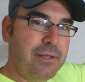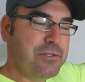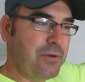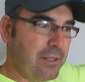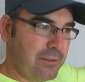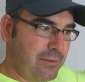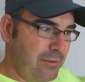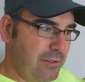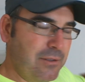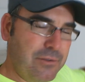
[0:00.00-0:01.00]
So I'll
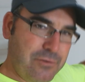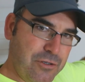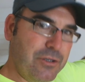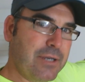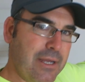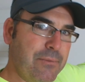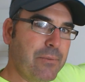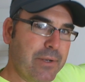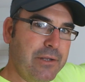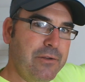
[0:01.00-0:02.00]
show you kind of what
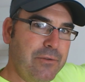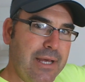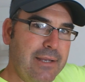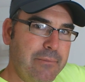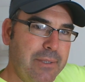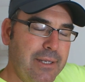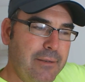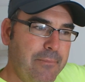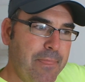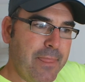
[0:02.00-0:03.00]
we're going to do that in a minute.